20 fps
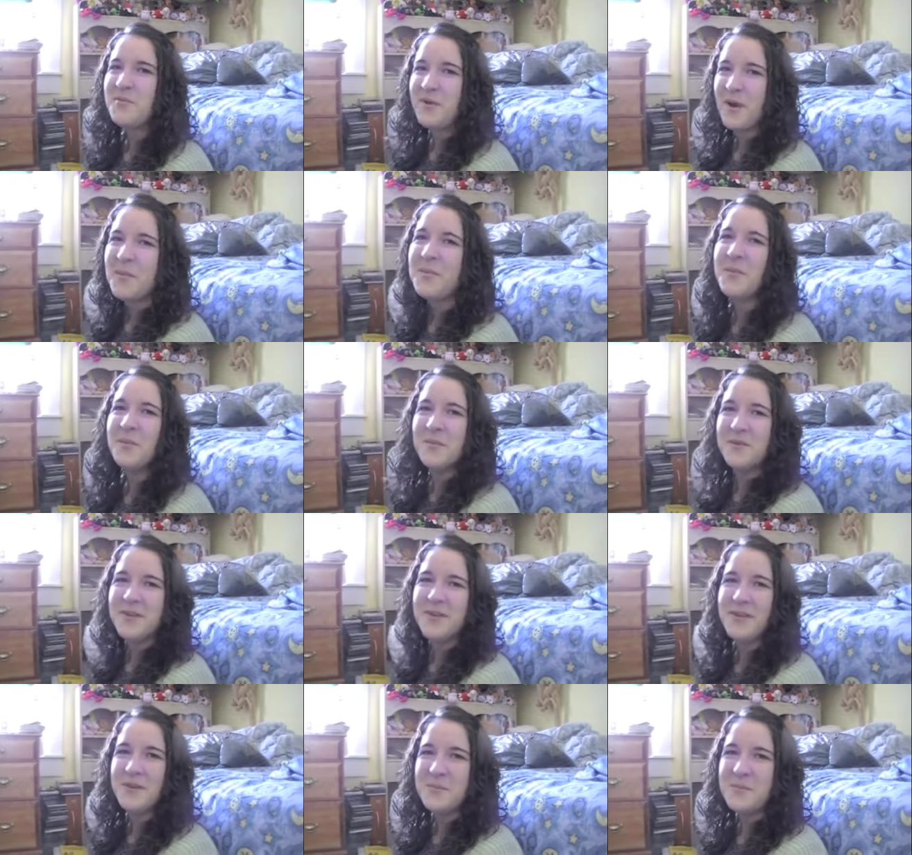
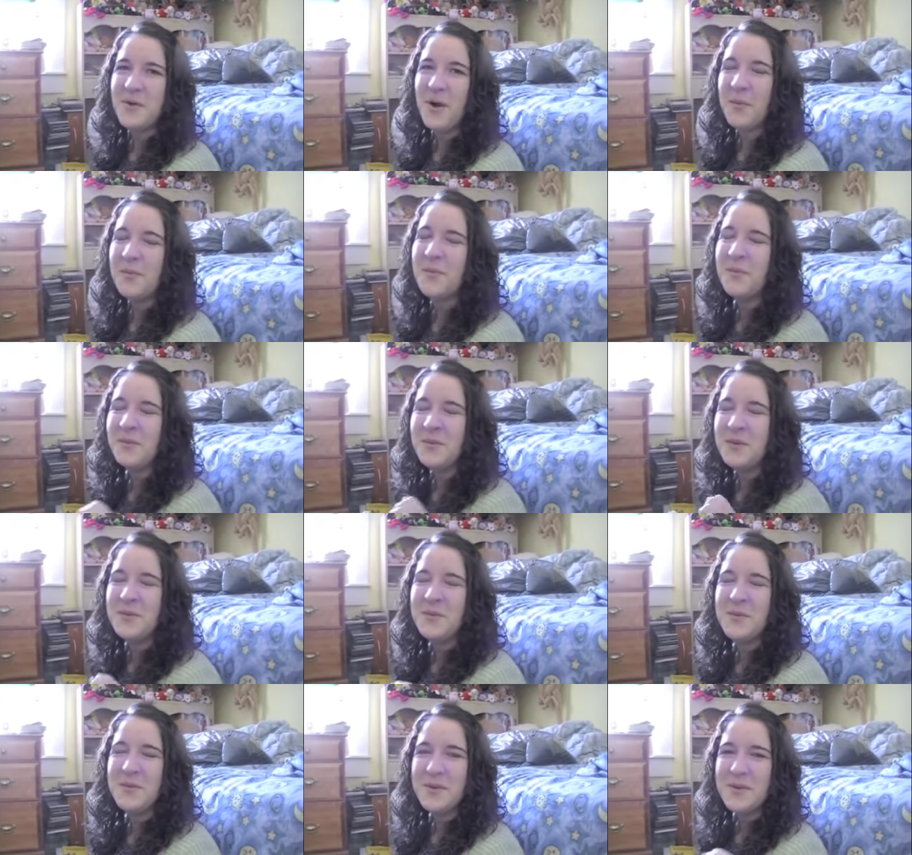Probably. It
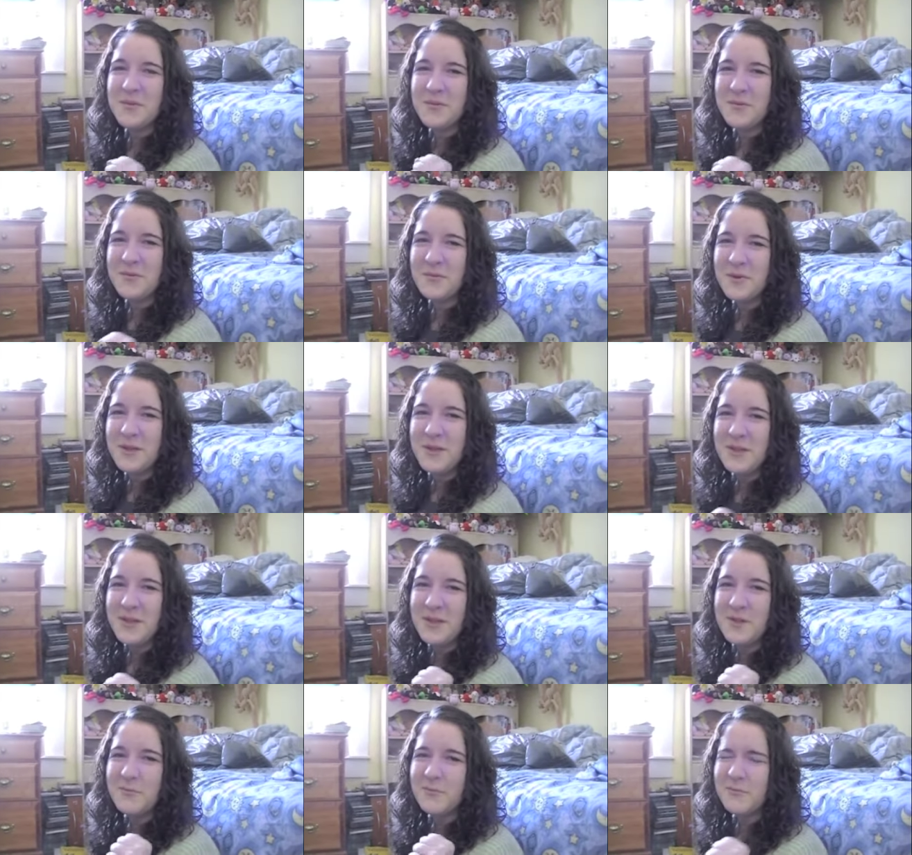probably would be
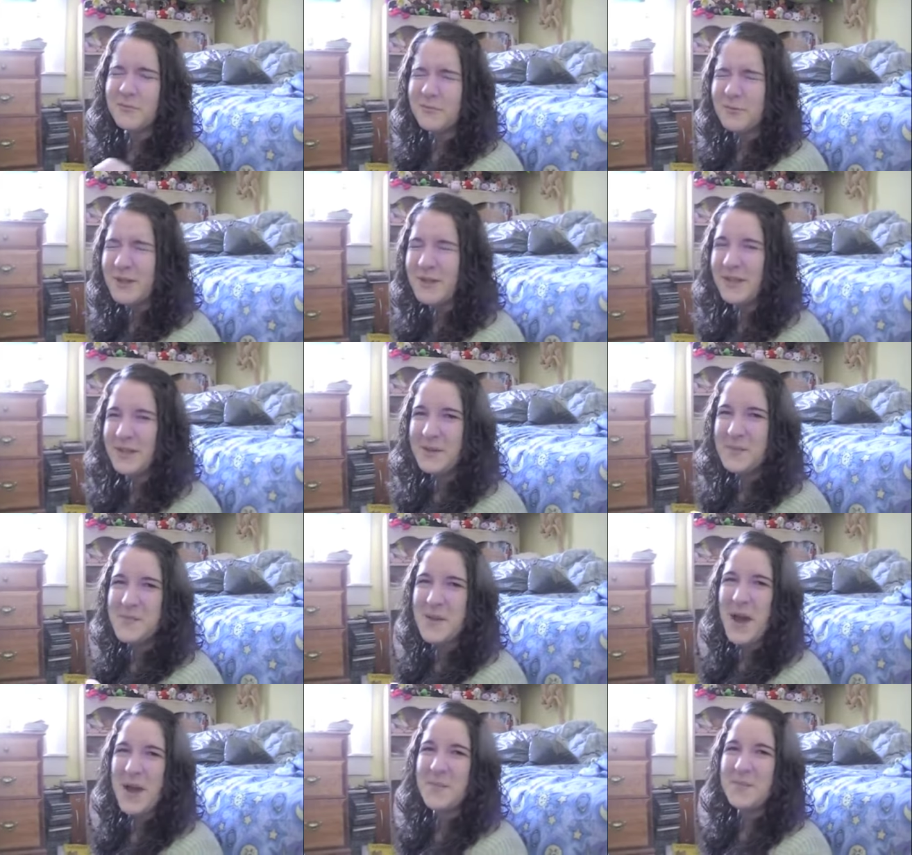really, really
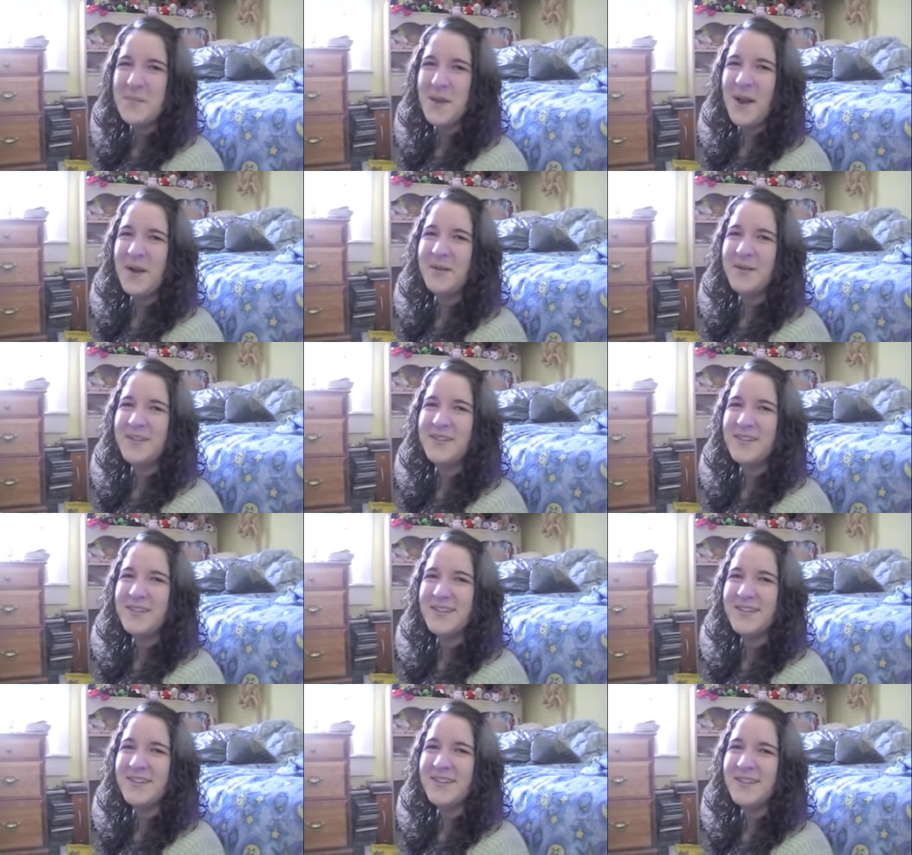bad
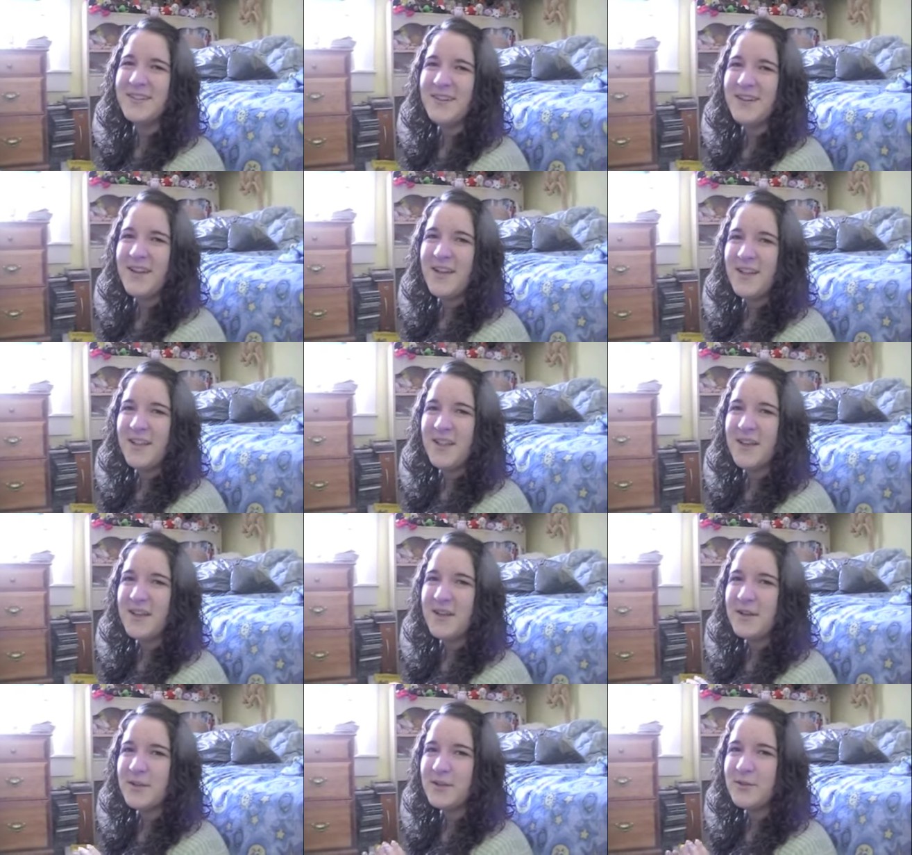parenting.
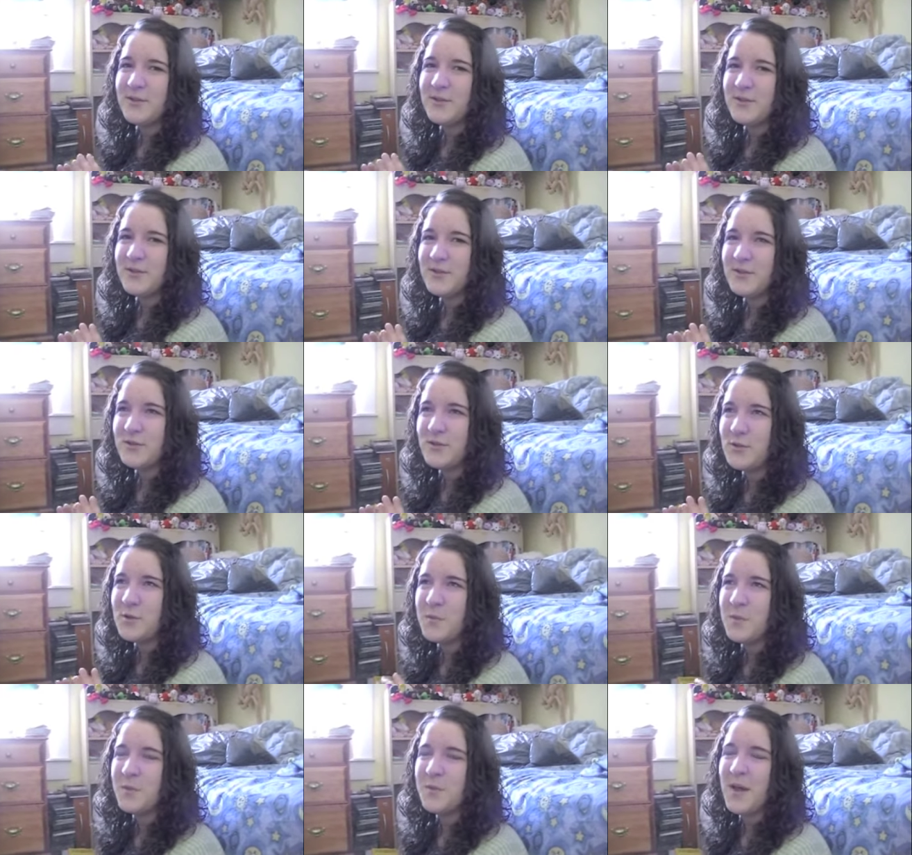Like, super